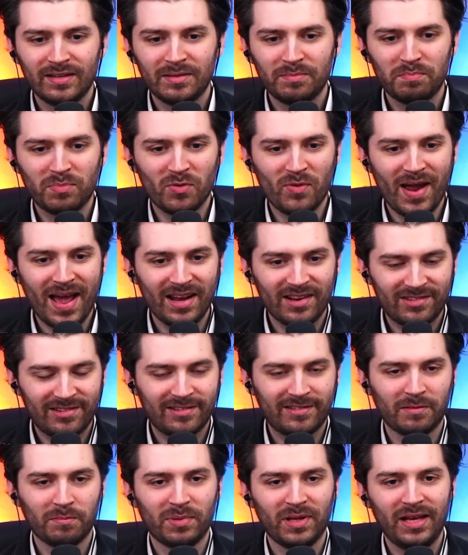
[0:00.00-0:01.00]

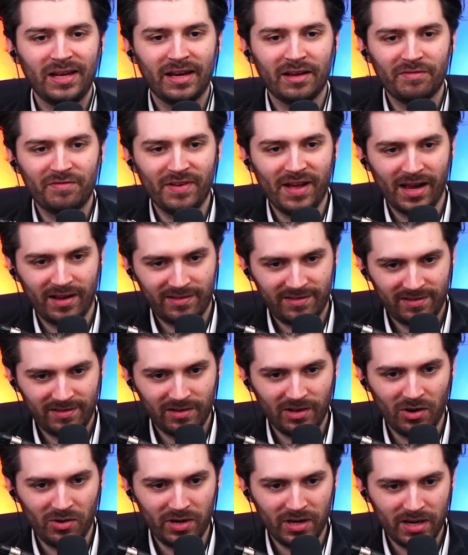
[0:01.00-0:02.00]
Paralysis and bleeding effects.
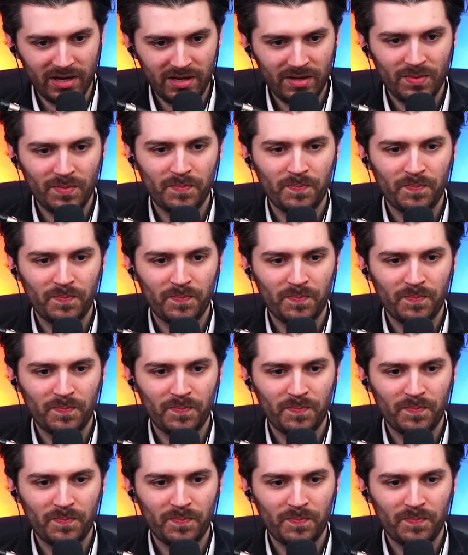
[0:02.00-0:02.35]
Okay.